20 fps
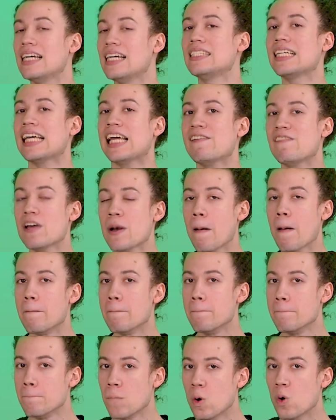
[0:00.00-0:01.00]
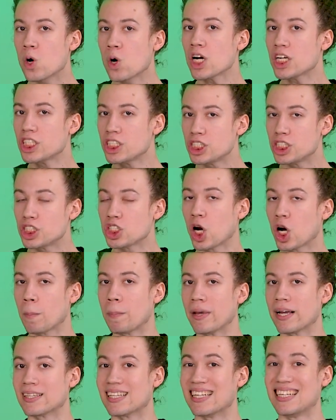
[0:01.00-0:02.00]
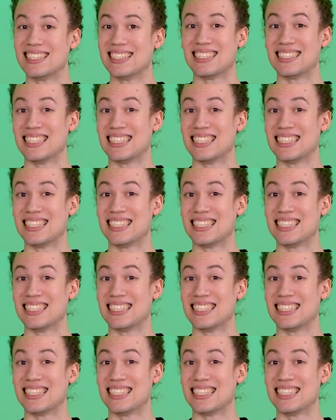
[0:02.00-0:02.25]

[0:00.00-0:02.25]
is even more disturbing than his